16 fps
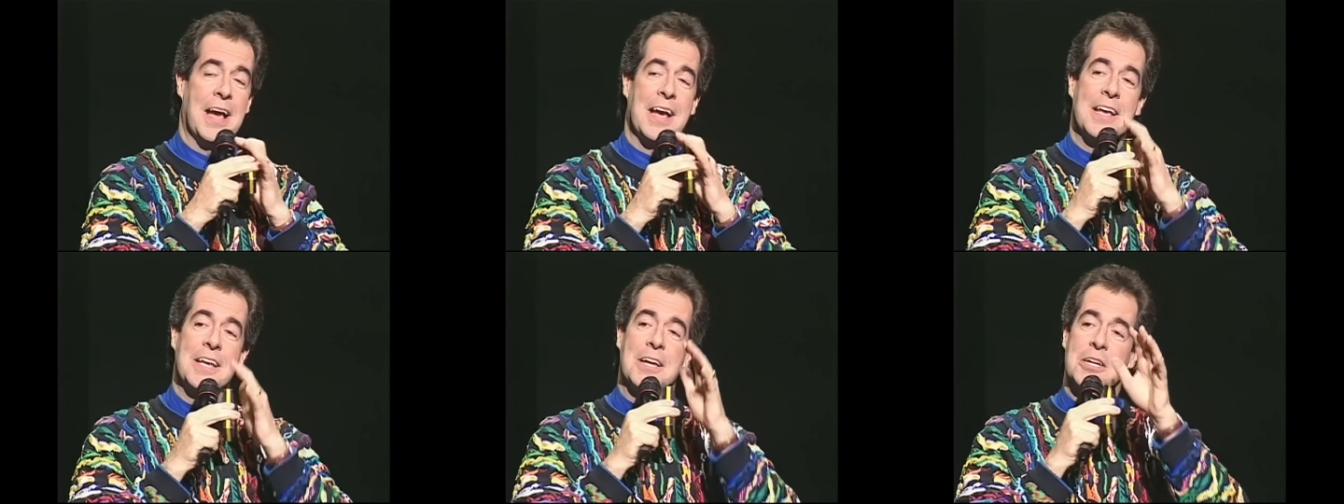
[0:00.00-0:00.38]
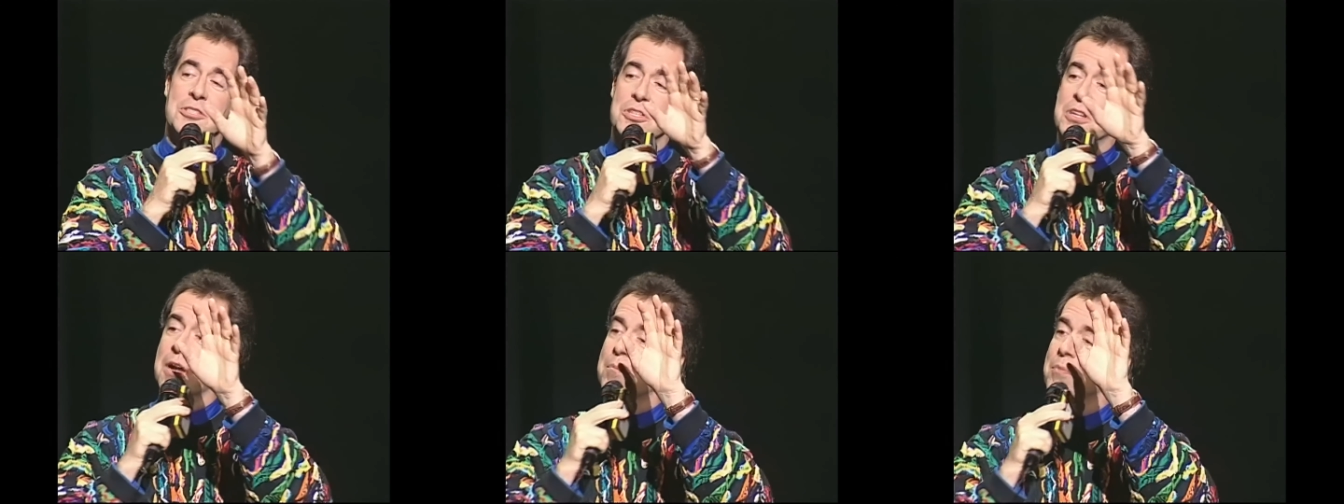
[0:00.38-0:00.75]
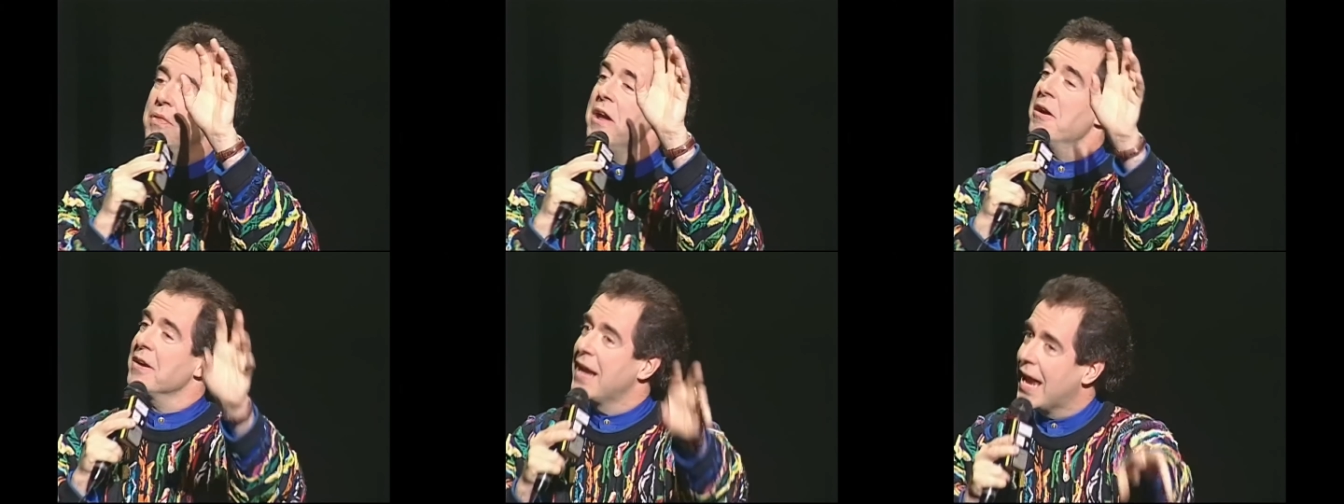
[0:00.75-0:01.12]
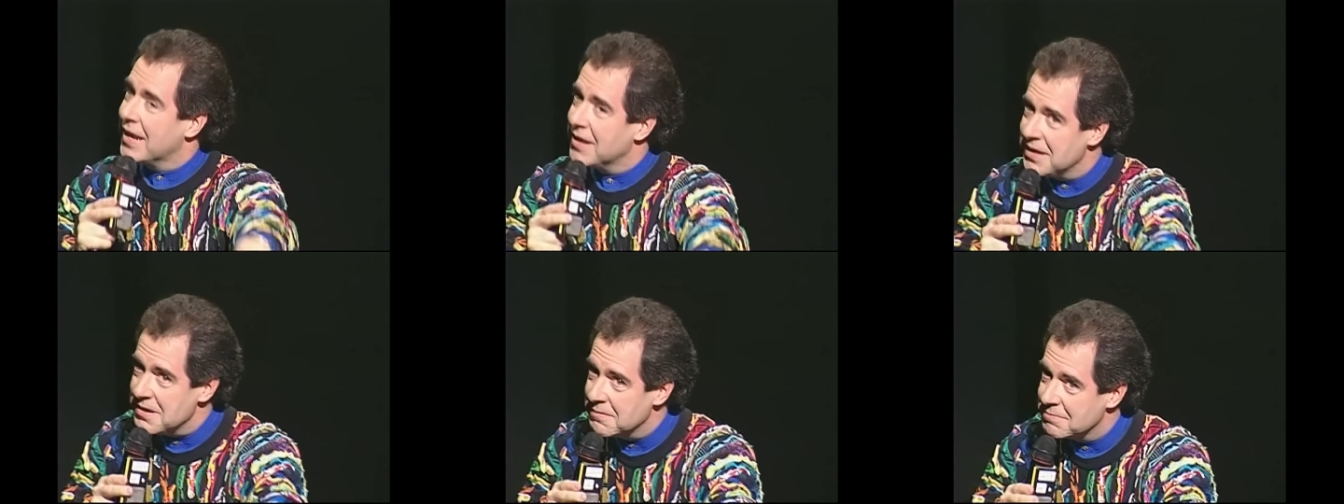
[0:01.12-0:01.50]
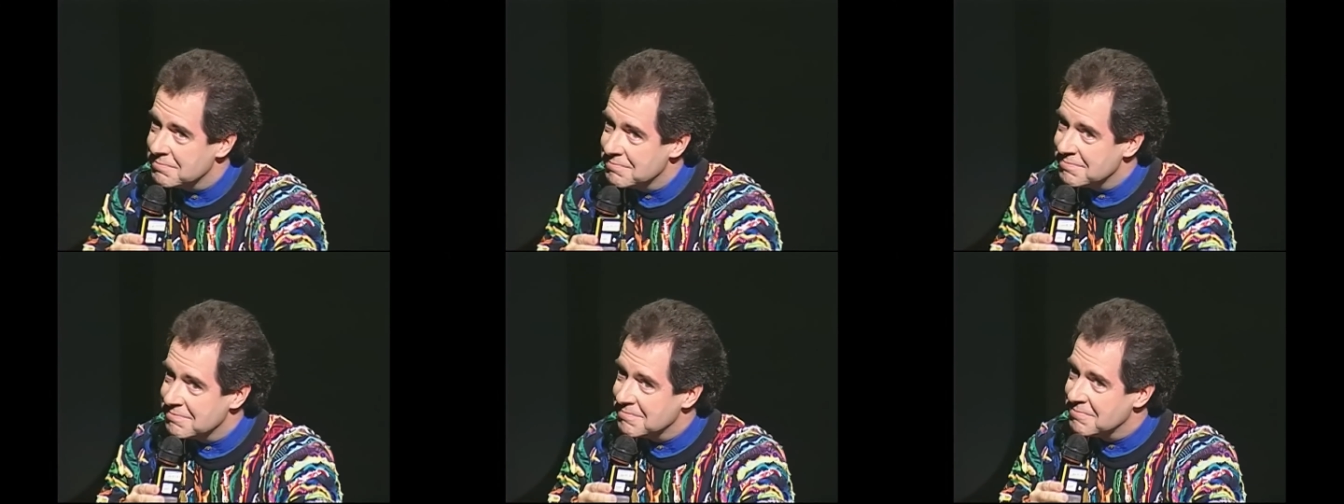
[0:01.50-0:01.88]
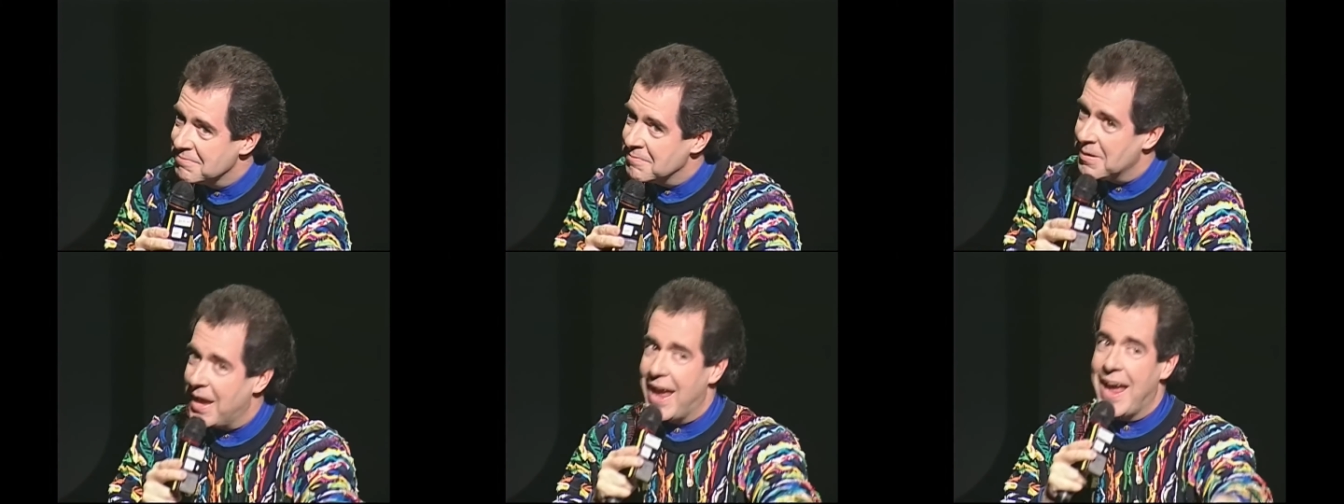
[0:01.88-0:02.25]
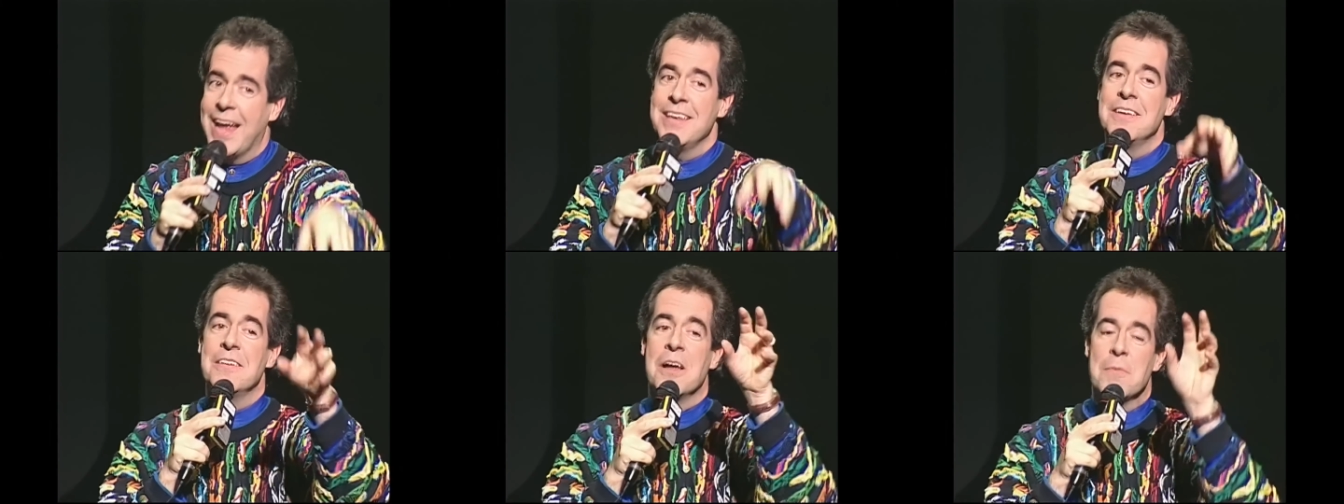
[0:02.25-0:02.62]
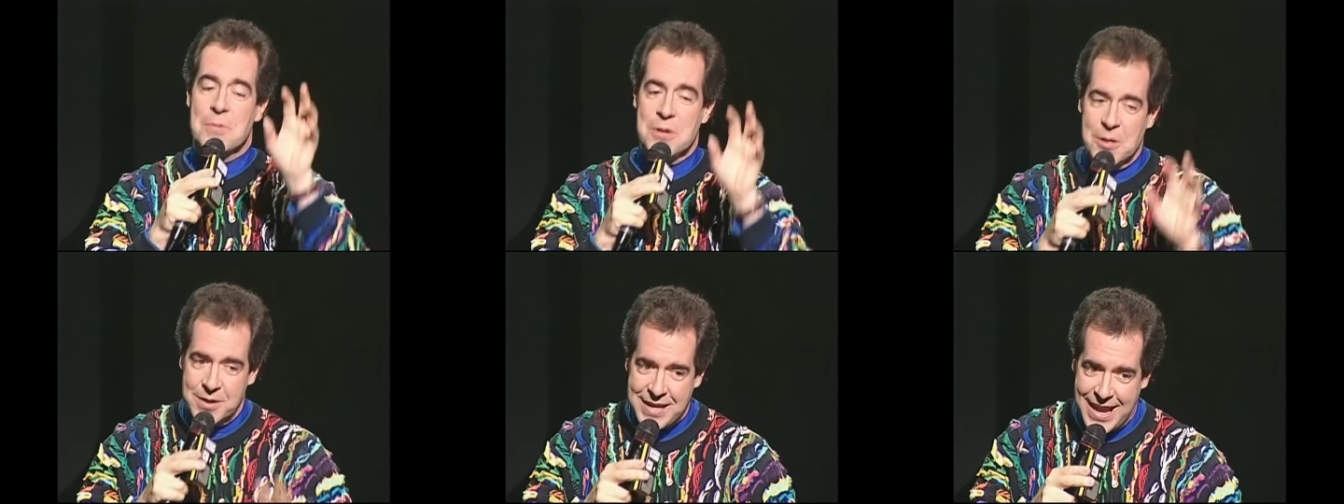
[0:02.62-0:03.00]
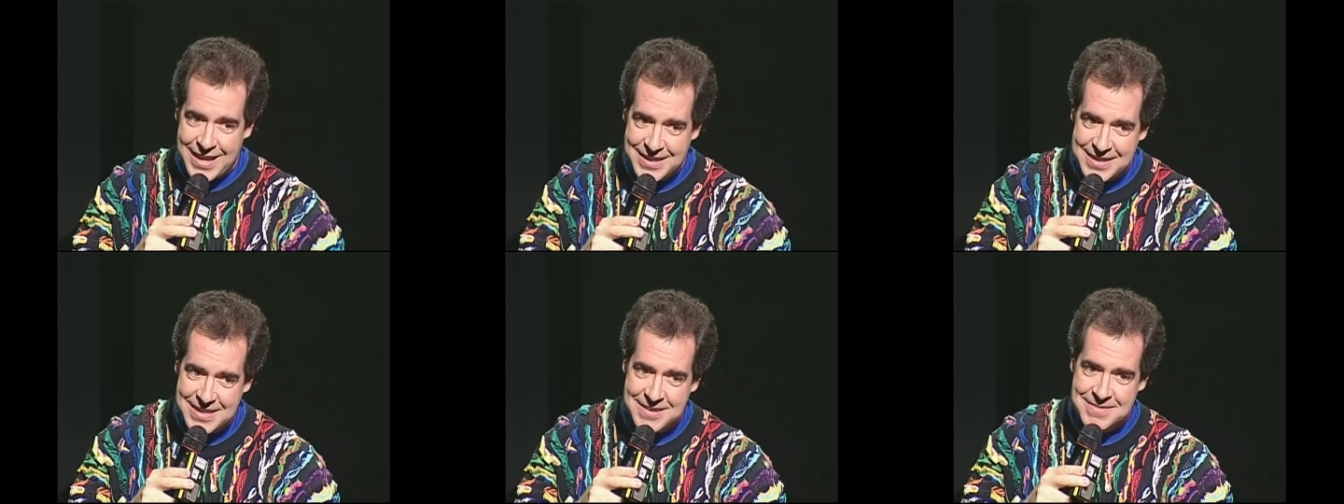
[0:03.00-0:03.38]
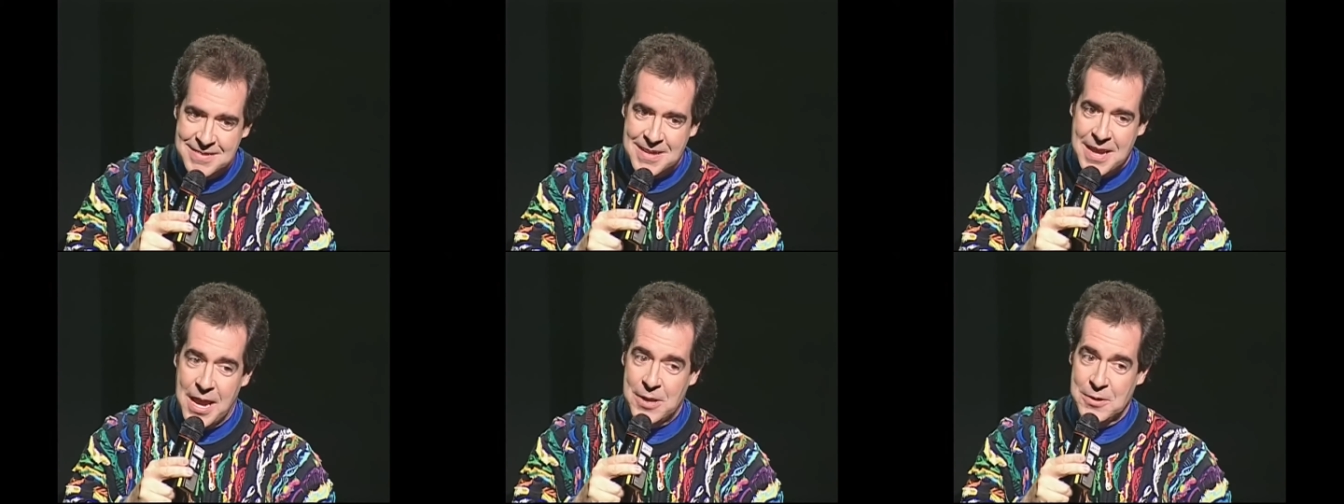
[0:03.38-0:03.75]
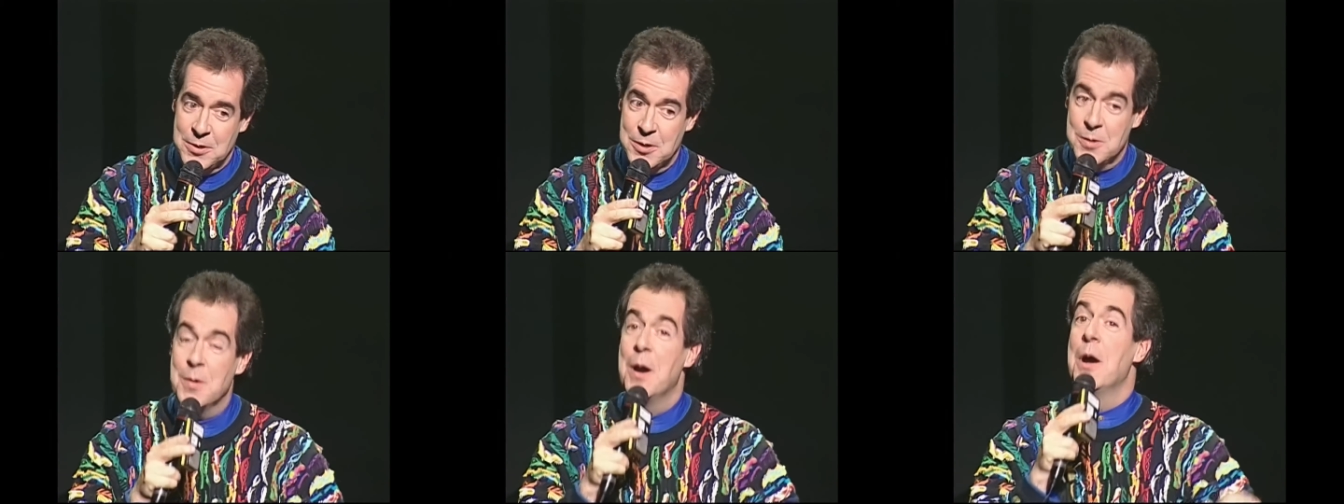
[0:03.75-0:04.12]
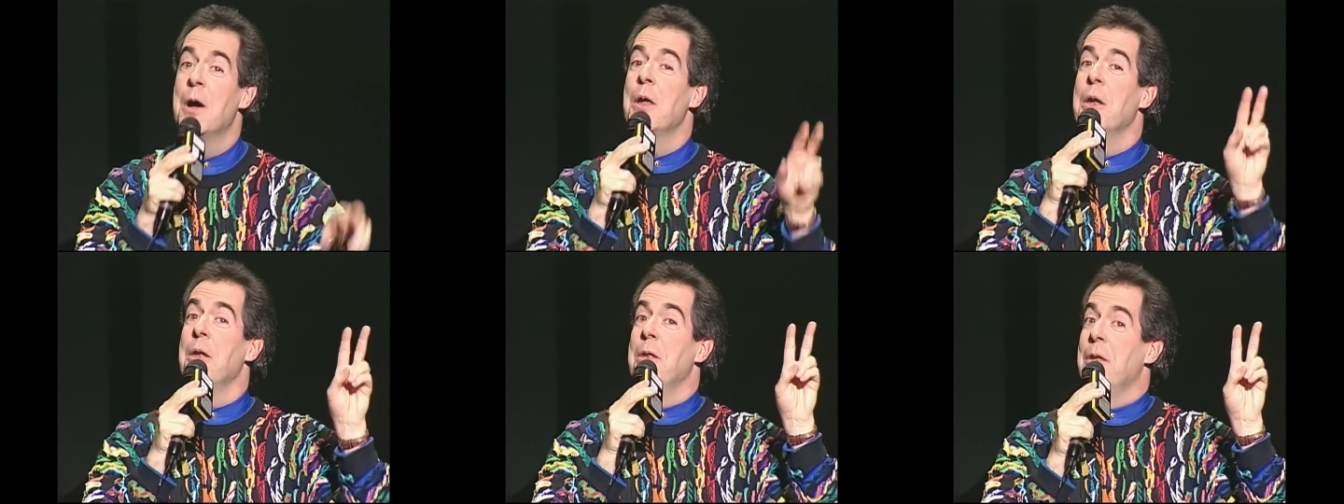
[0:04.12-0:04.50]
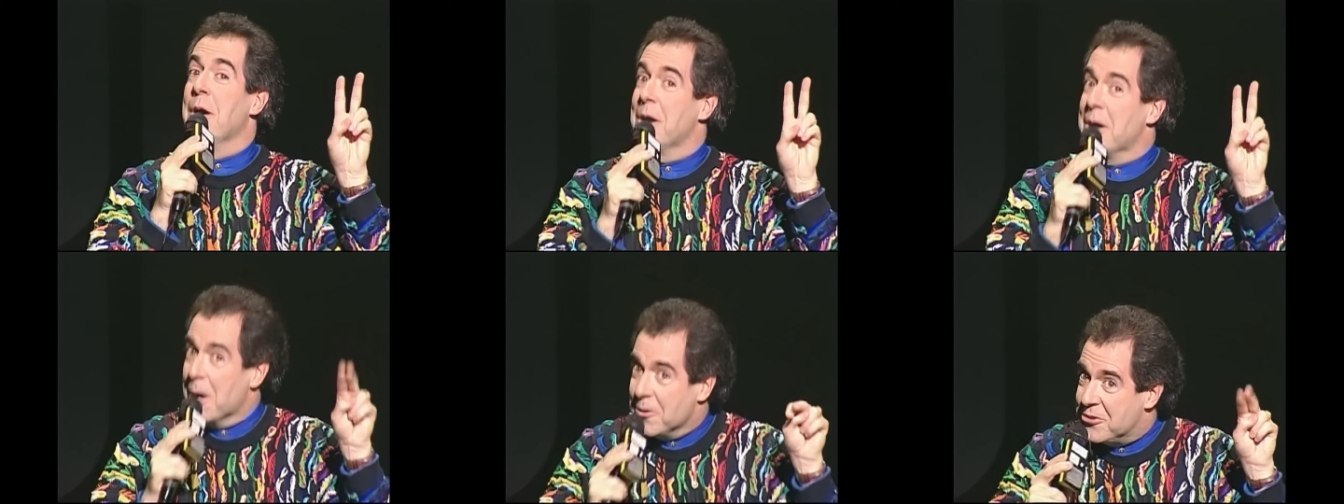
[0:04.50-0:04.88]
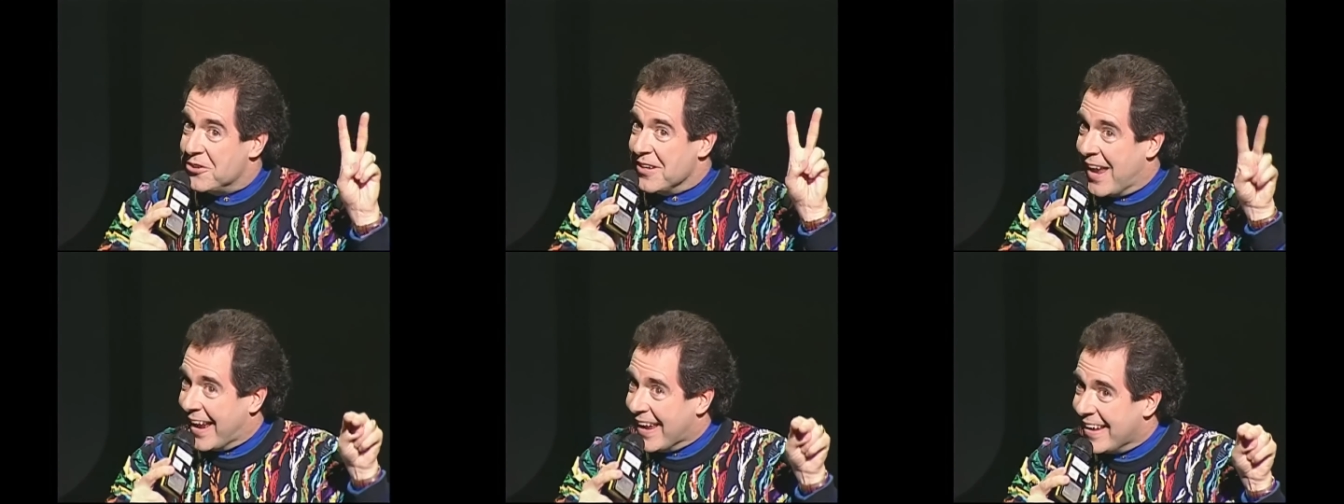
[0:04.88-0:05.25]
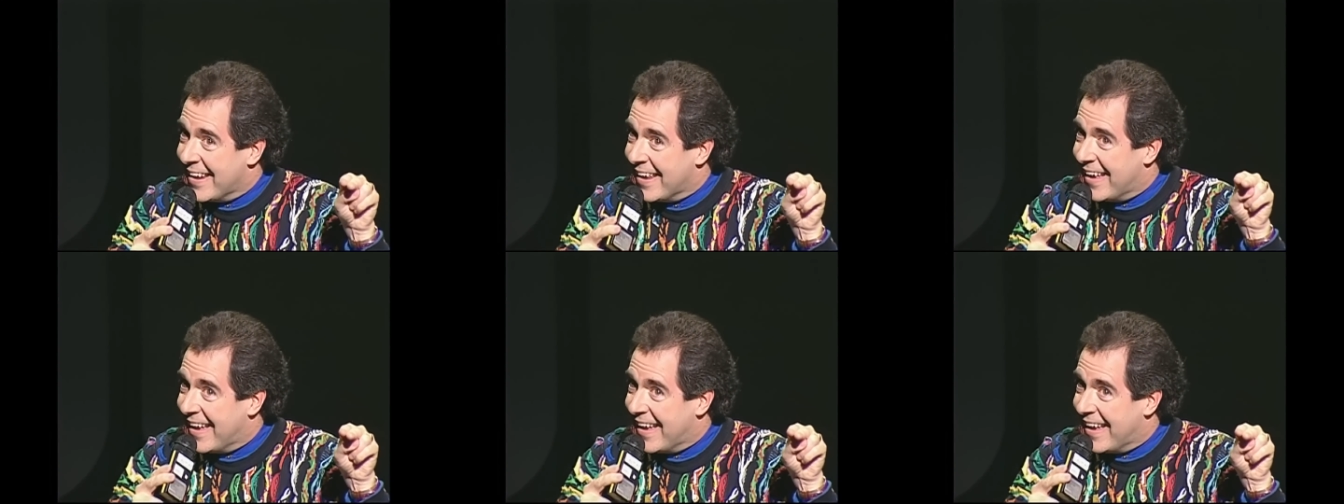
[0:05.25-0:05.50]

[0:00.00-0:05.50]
Because you dump their candy, and you dump your candy, and you negotiate.